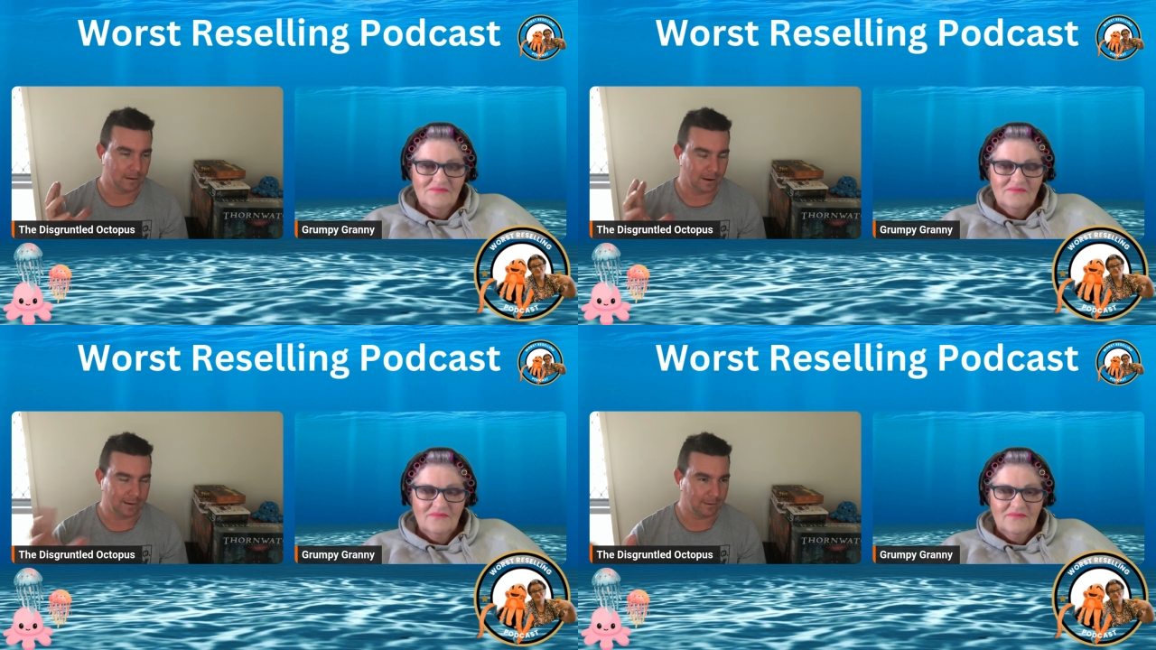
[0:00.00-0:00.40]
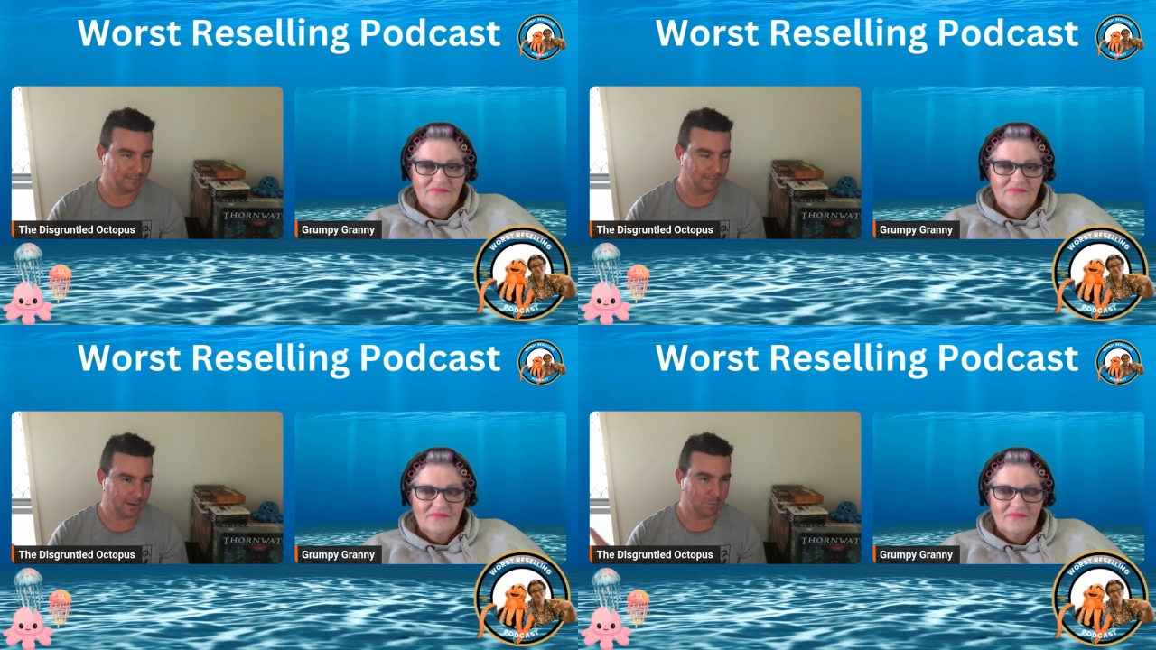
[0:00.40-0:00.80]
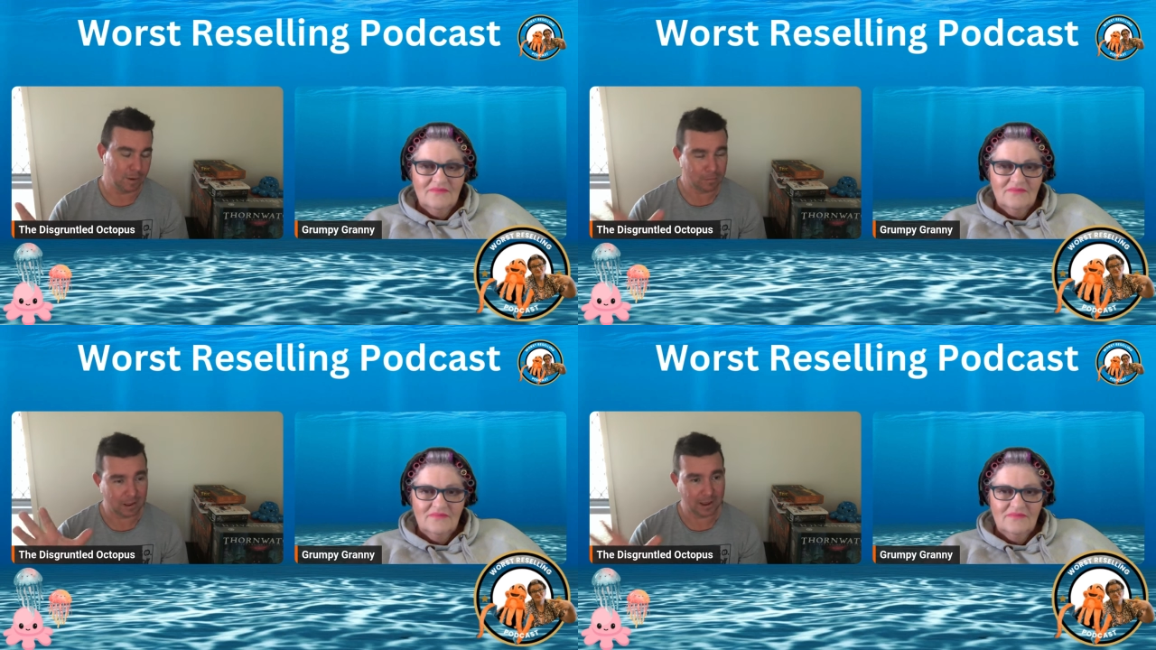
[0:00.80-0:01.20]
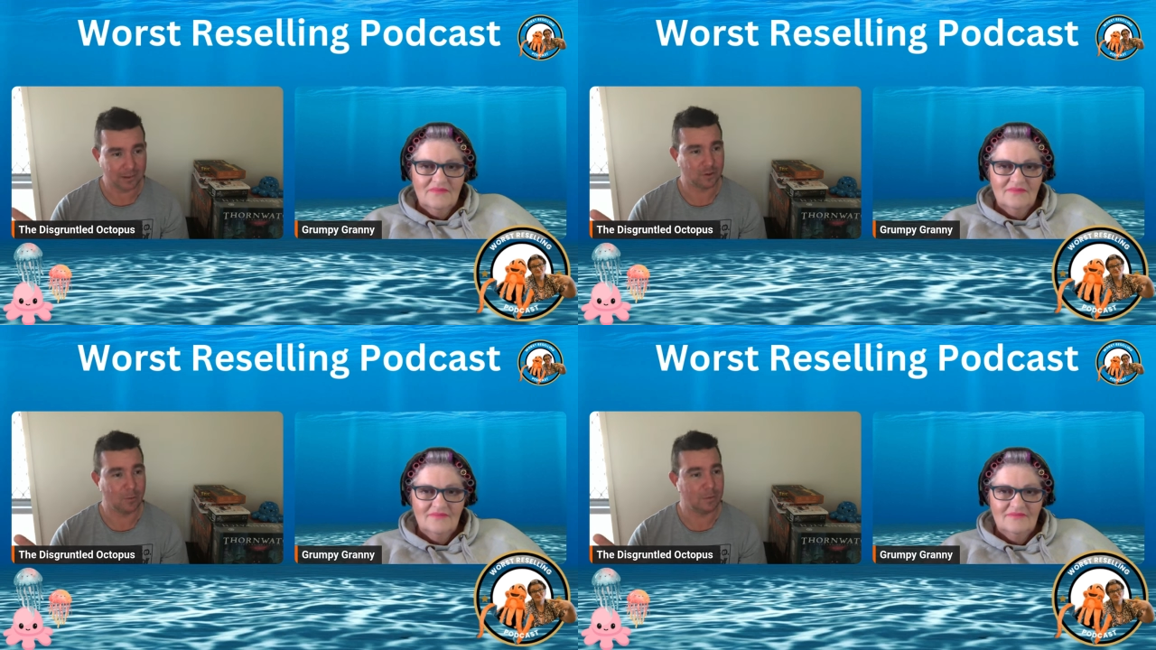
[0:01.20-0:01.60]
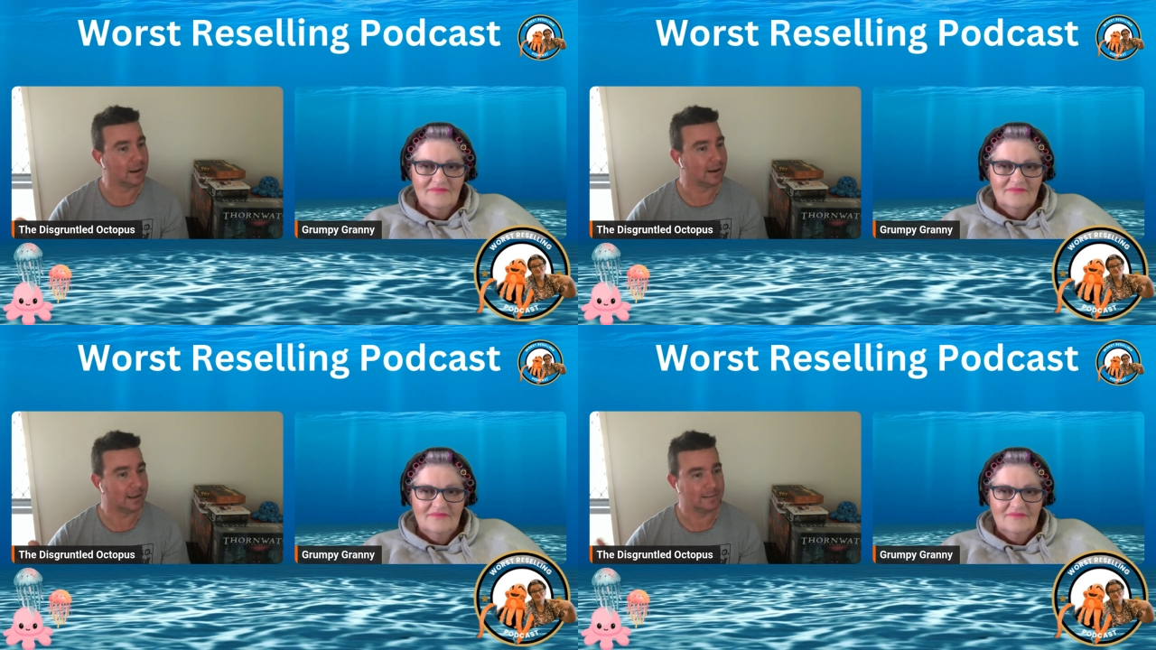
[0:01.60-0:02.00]
Speaker 1: I don't give people a hard time
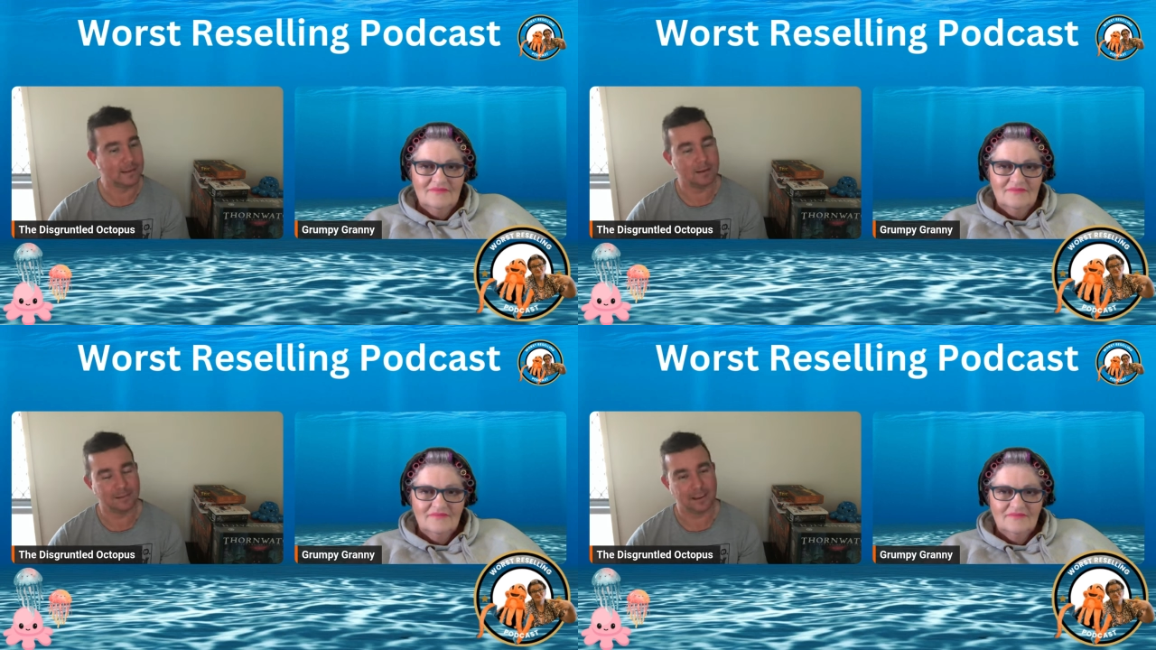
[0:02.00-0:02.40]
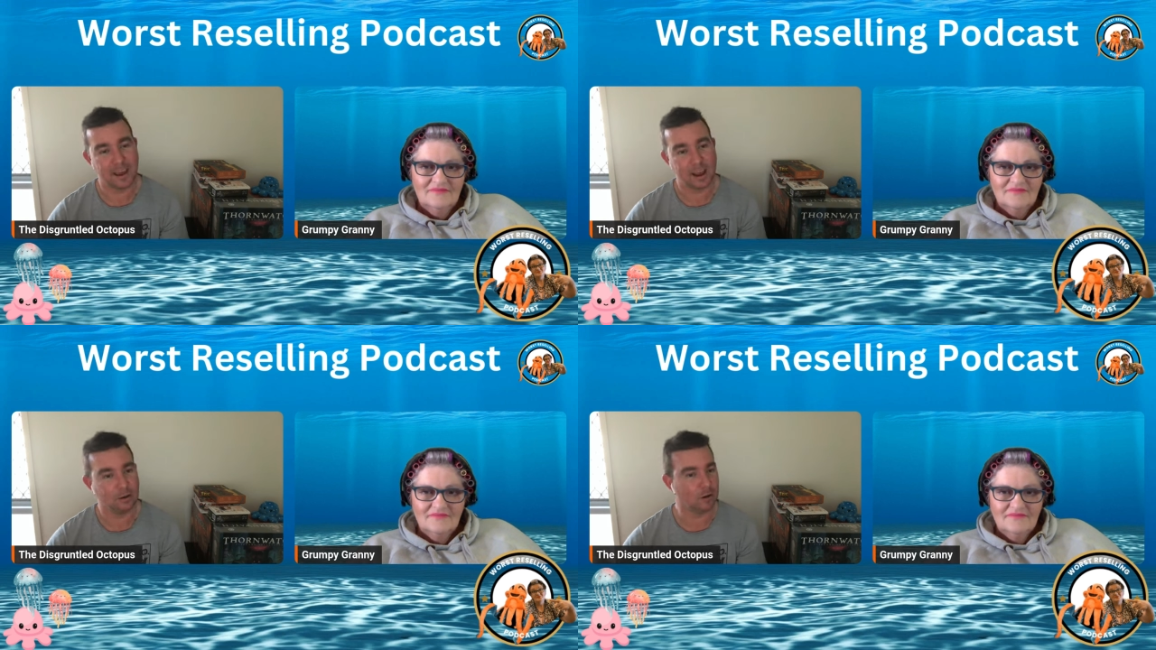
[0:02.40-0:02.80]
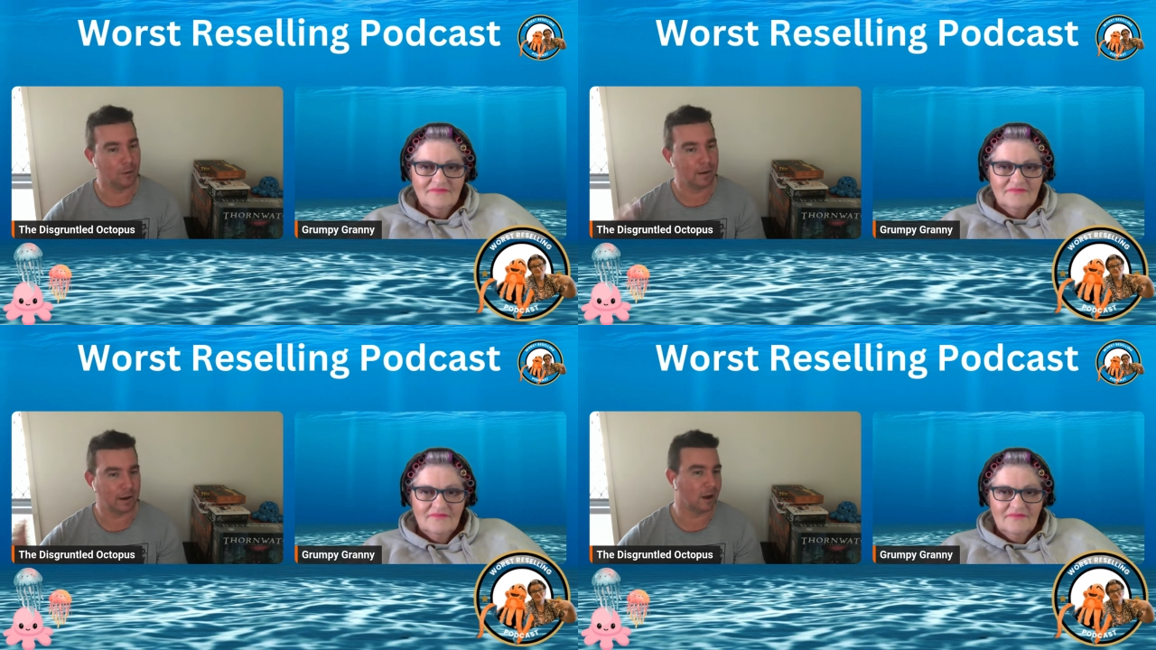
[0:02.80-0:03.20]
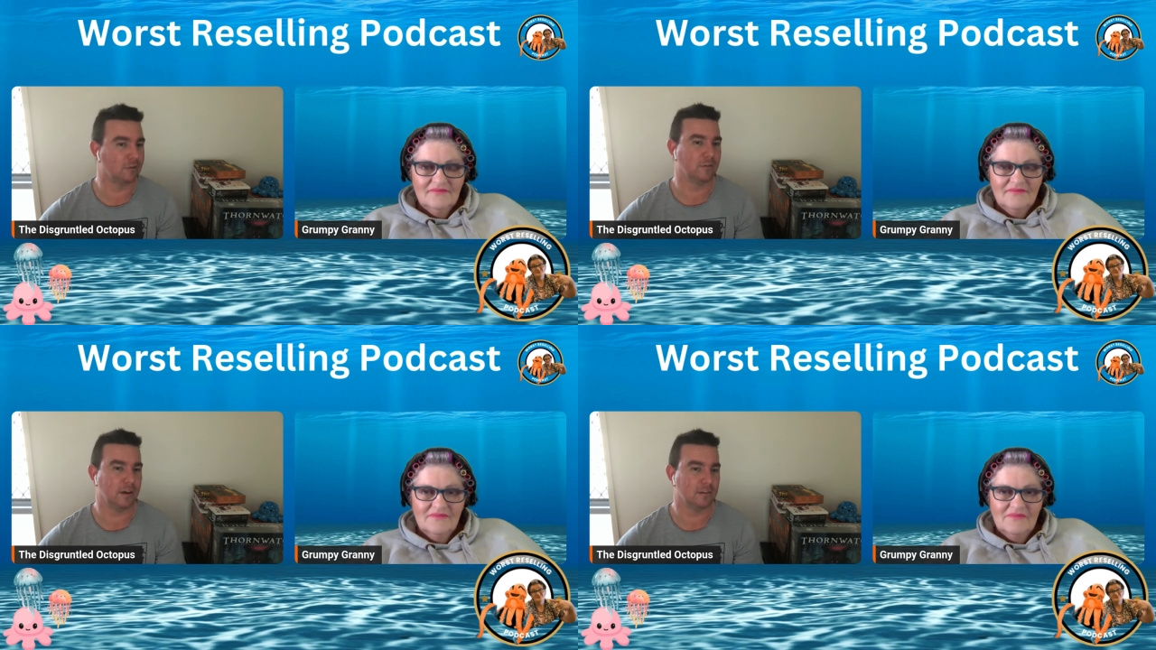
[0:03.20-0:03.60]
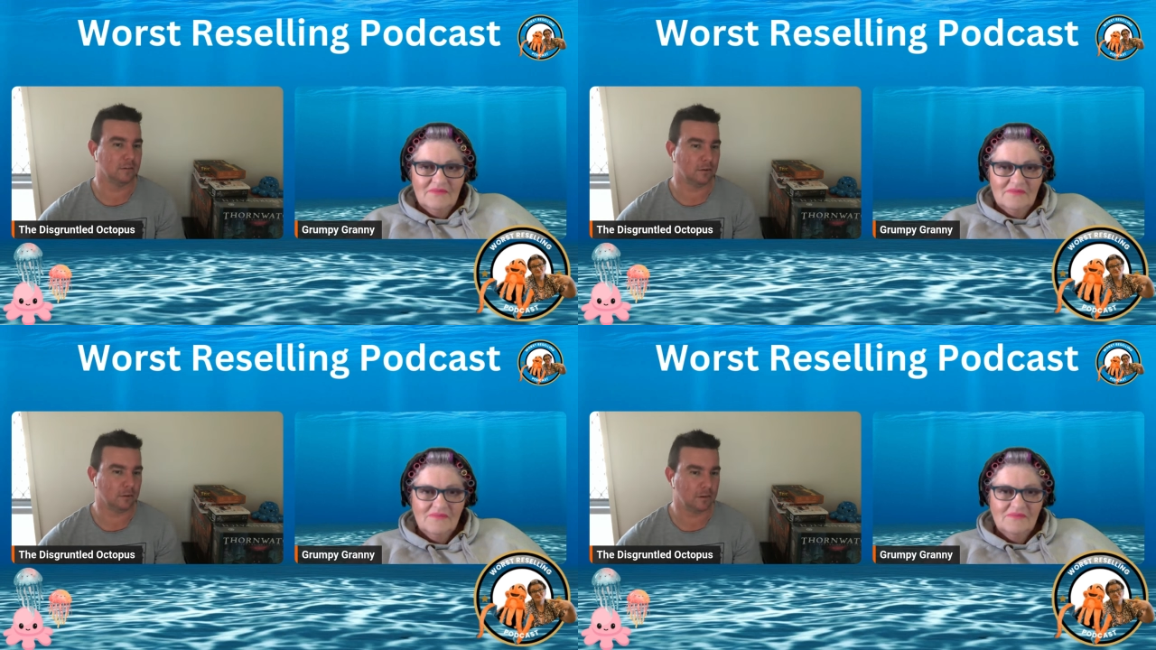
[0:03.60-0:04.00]
unless they say, "Hey, look, I make a hundred
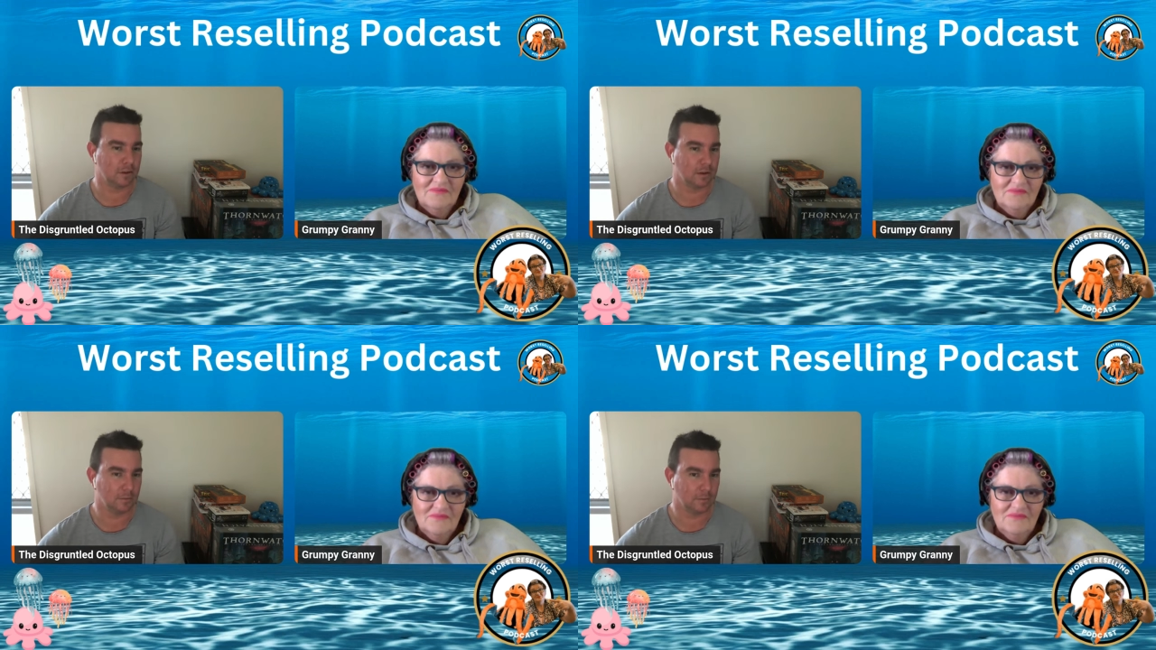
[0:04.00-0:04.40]
thousand dollars a year."